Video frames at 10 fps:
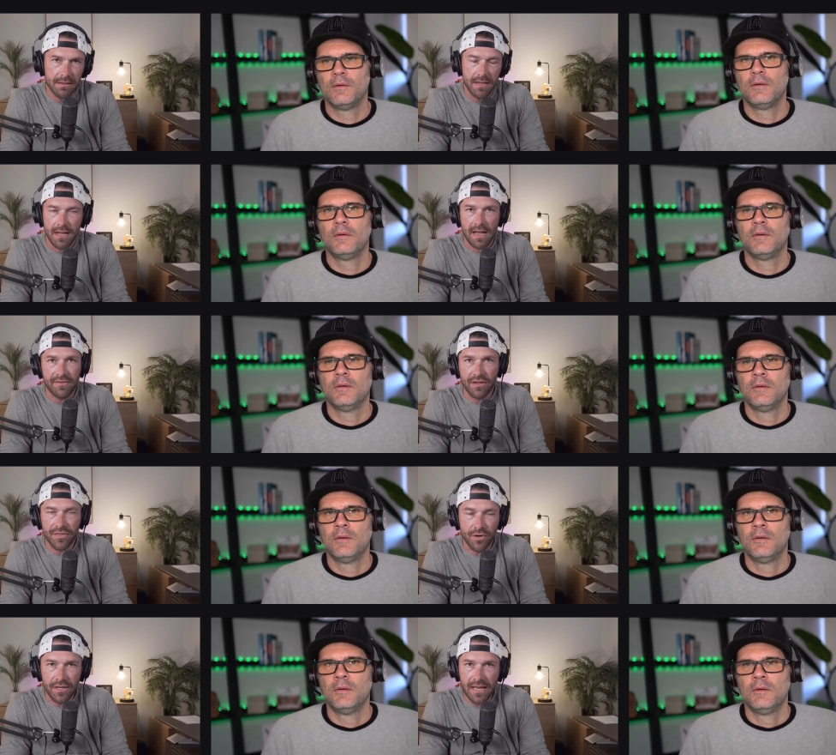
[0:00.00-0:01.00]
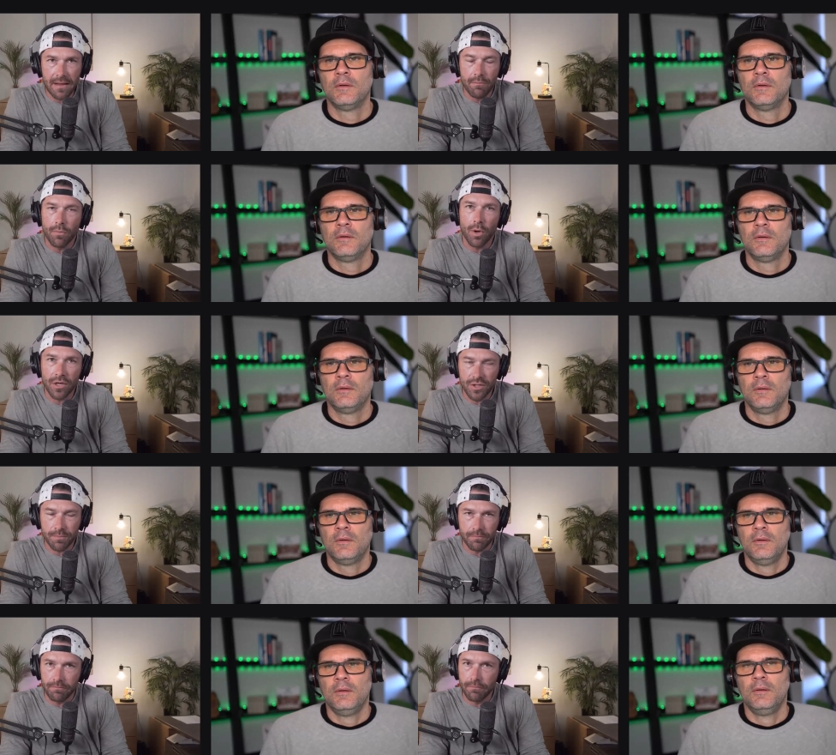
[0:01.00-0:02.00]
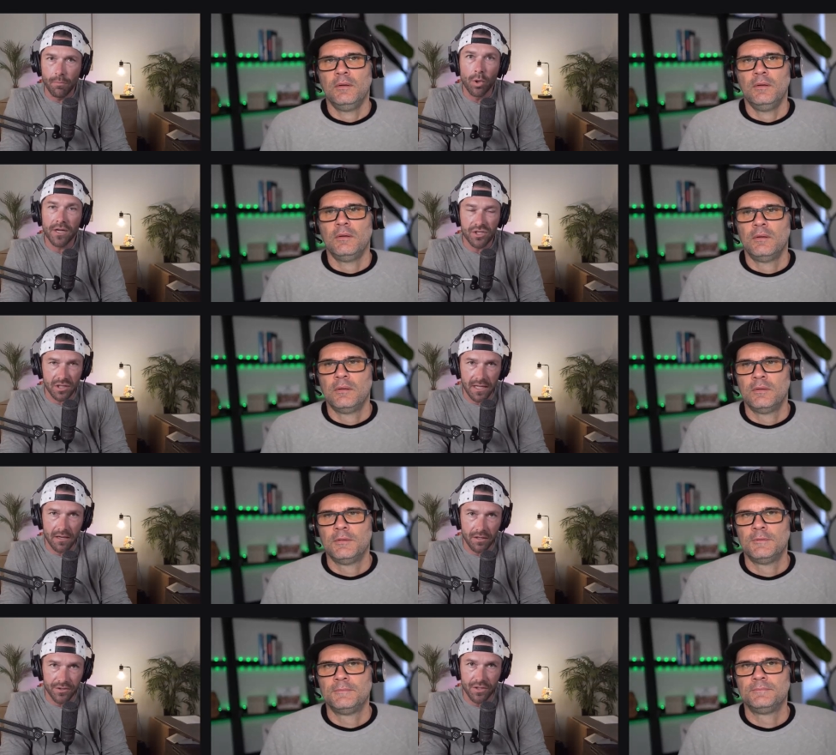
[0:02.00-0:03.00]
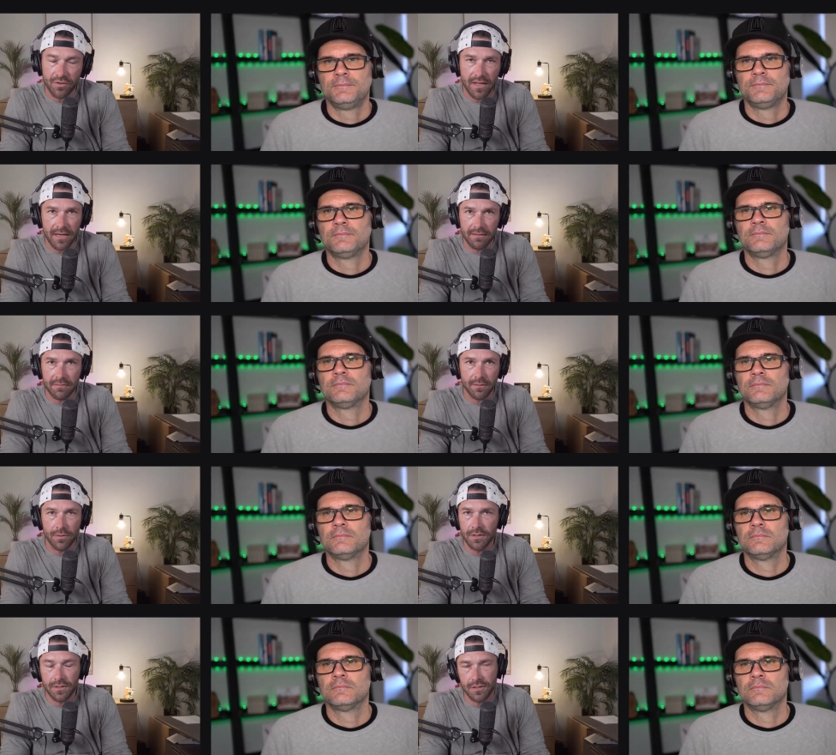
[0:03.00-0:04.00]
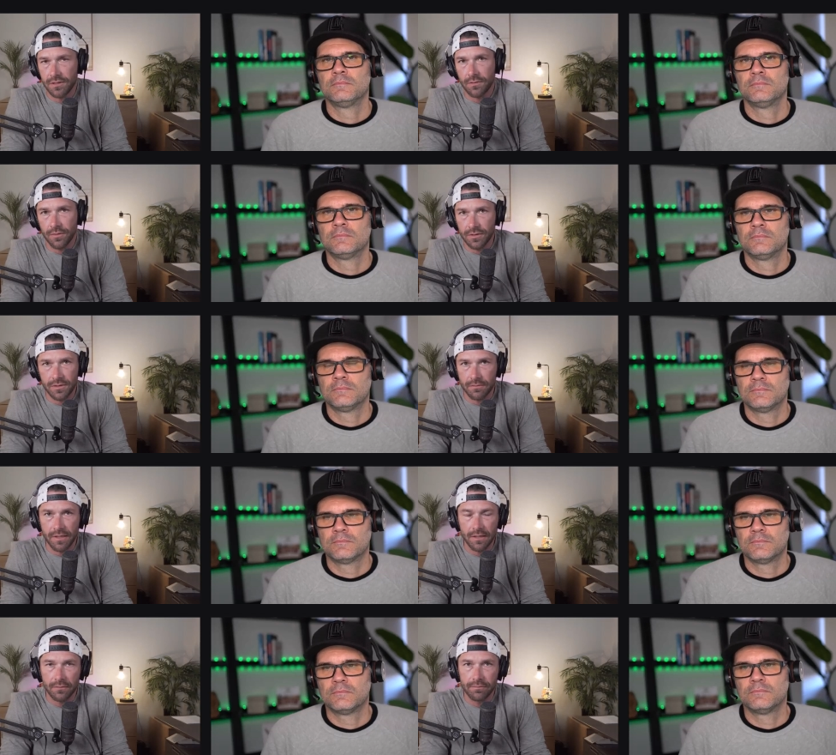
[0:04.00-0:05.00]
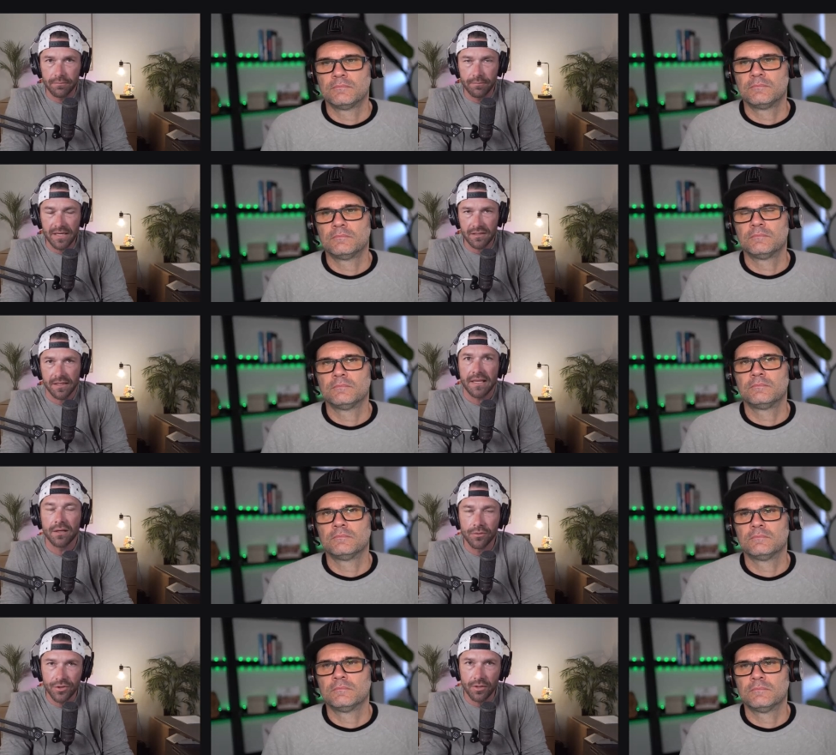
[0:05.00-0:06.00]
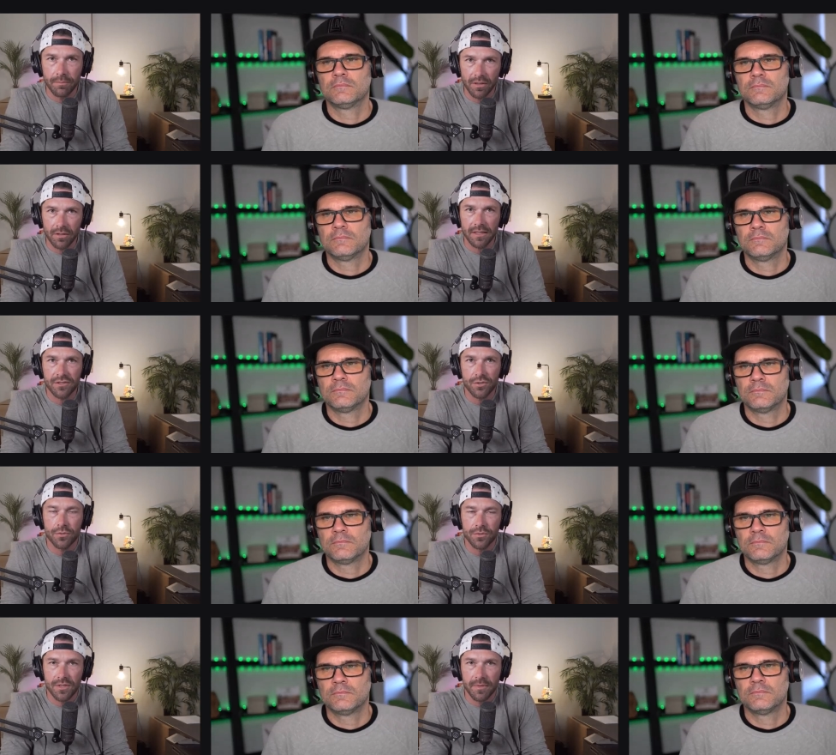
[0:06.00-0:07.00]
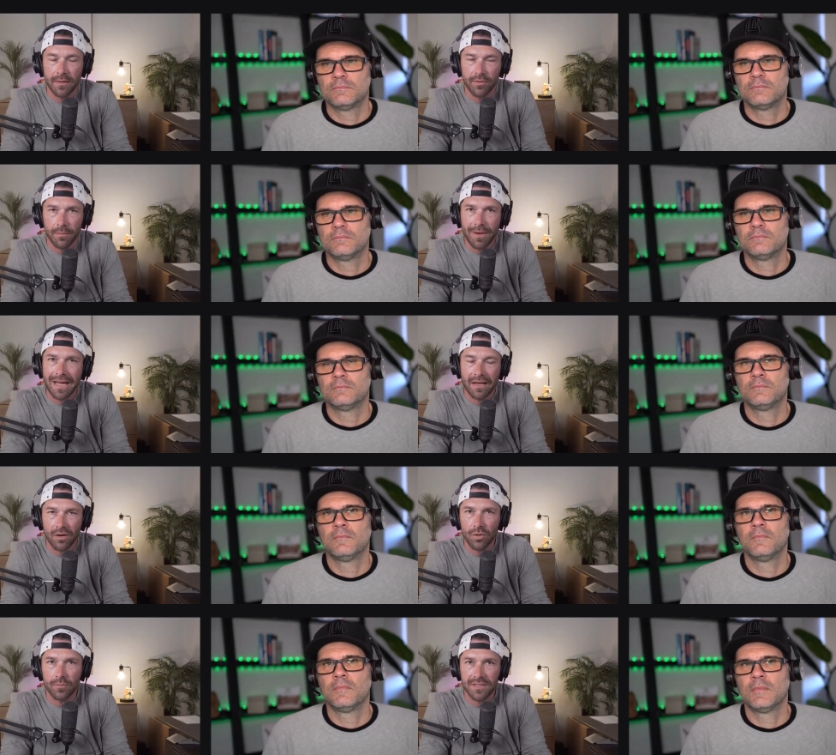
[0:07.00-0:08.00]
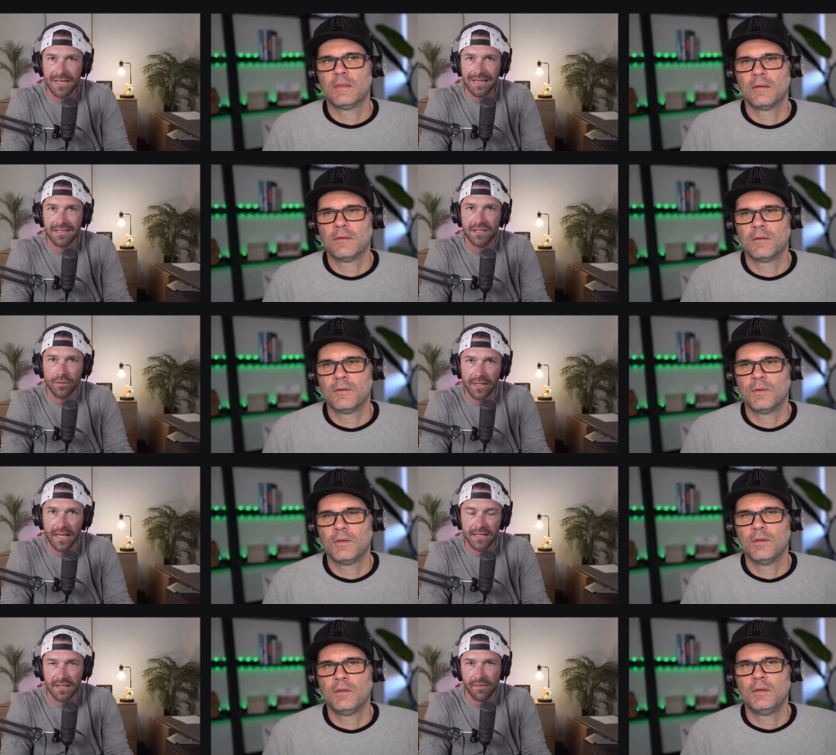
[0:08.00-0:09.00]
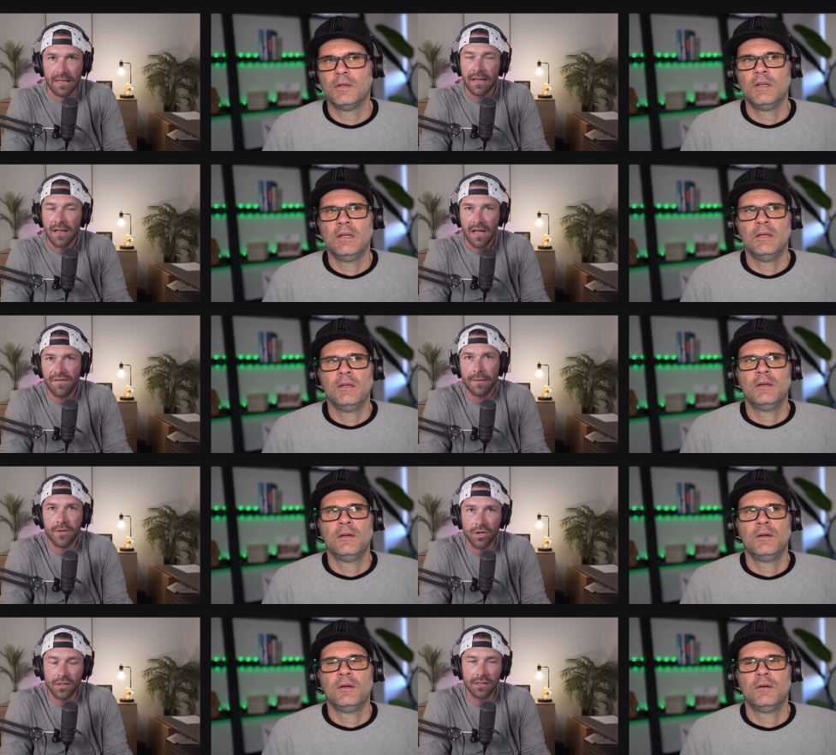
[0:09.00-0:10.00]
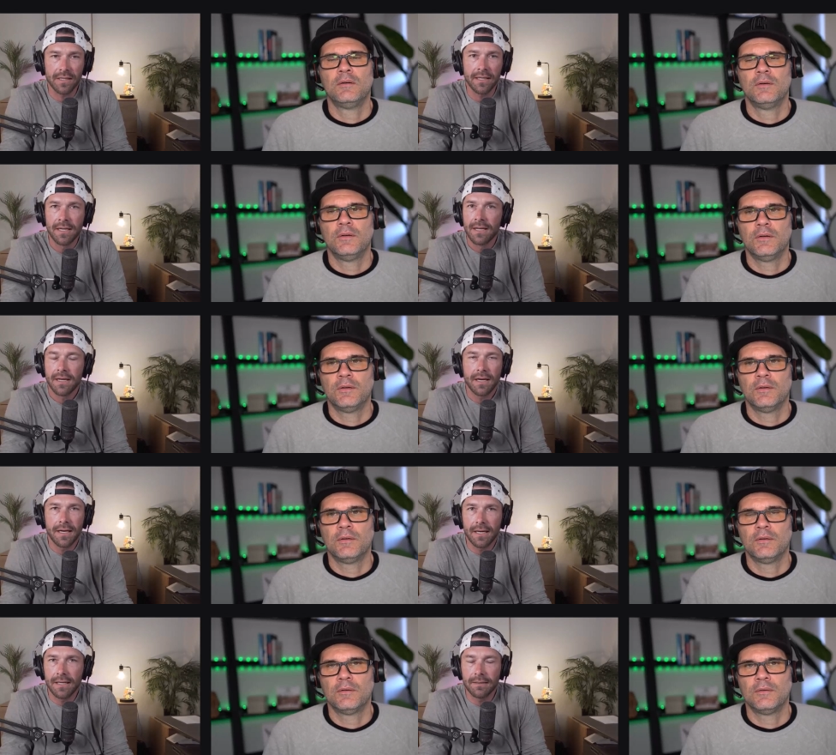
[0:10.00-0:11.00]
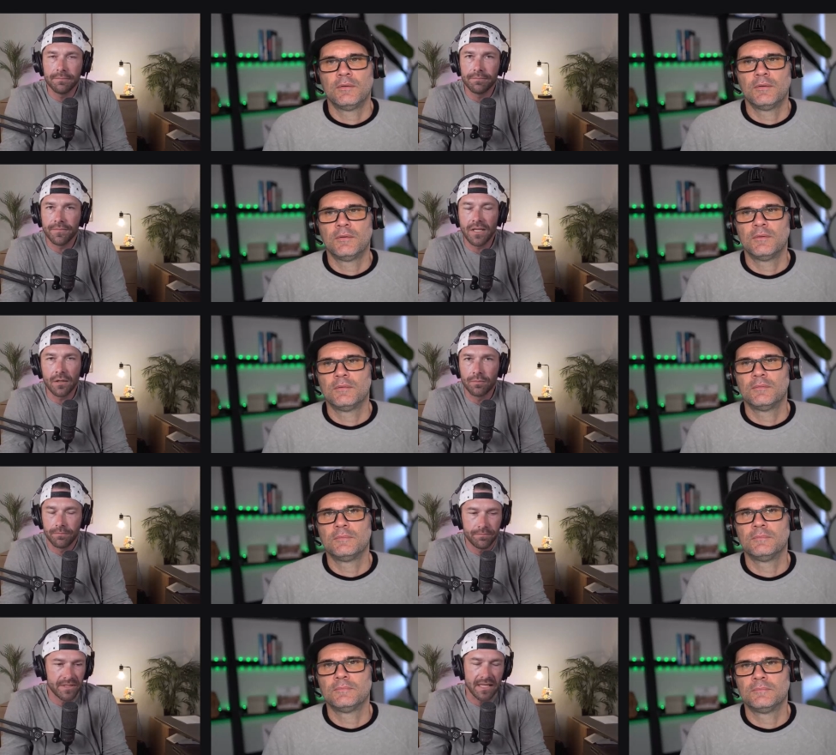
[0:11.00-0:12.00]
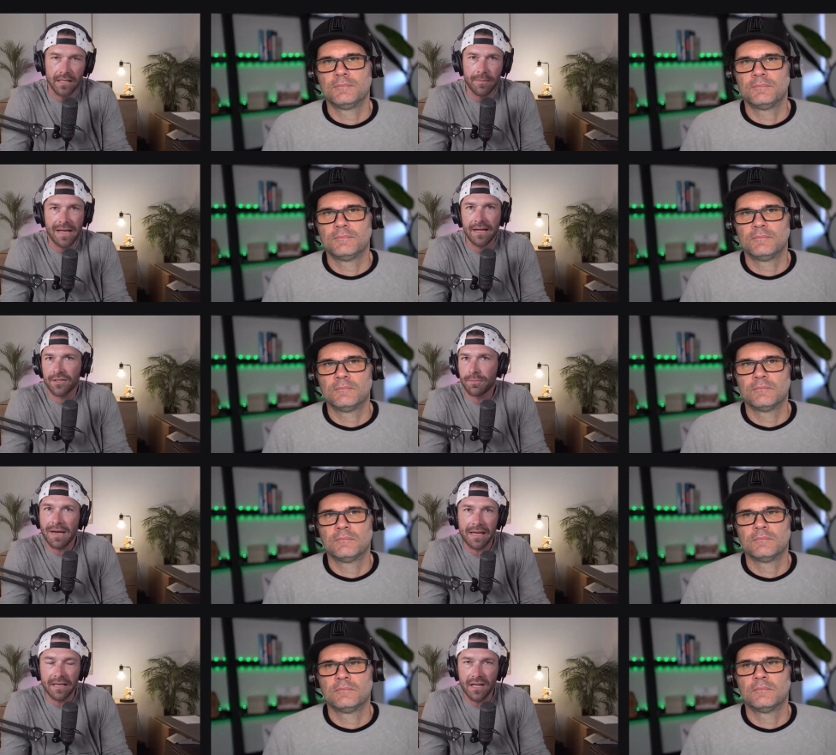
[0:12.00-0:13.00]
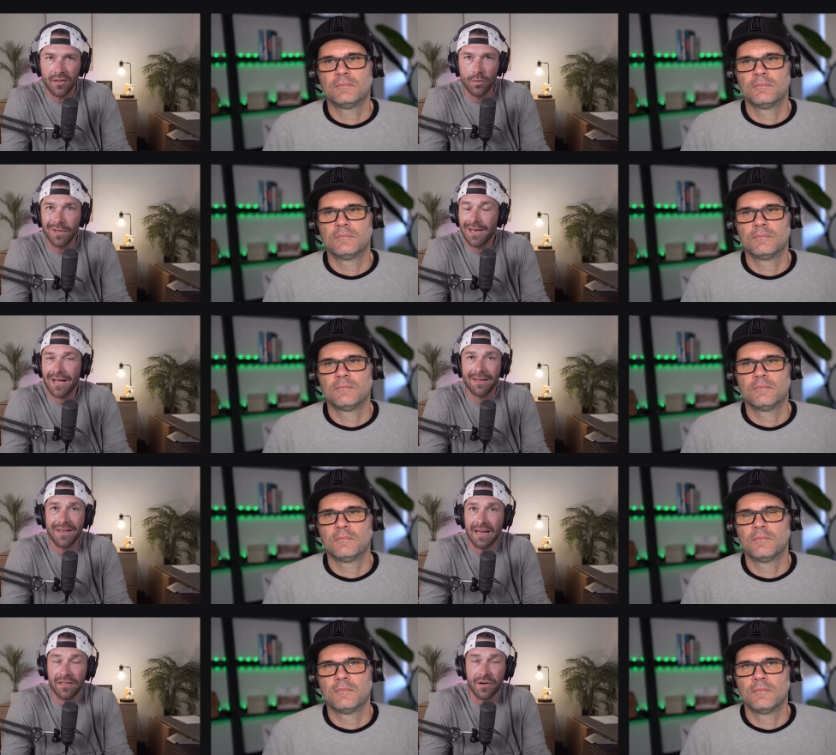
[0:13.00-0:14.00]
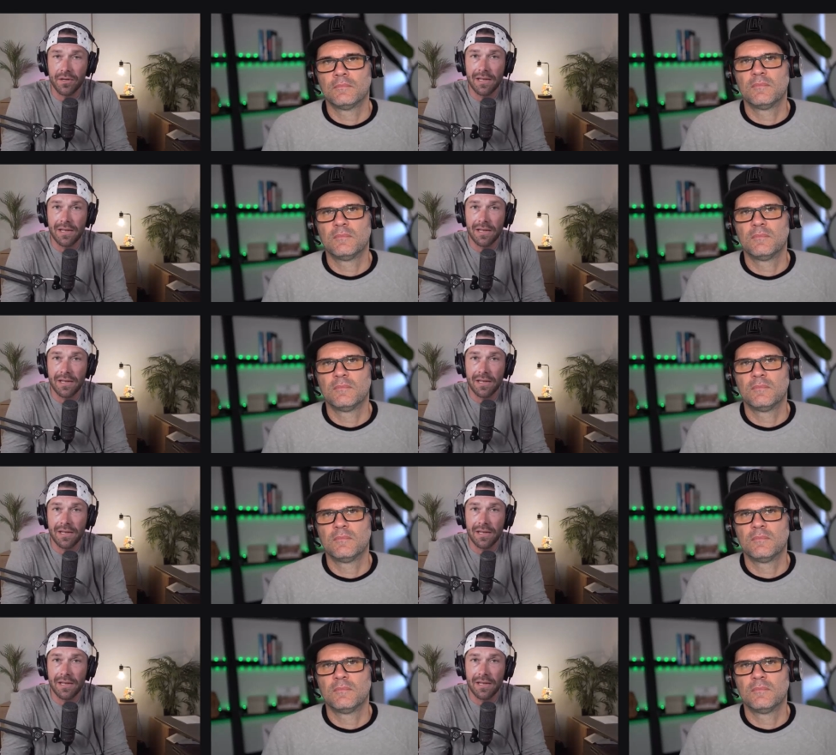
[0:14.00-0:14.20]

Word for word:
Speaker 1: having a 30-day mortgage mortgage late on your credit was was, you know, basically killed your ability to to be able to buy a home. Is that still the case? I mean, if I'm currently, um, you know, selling my house, buying another one, I've got a 30 day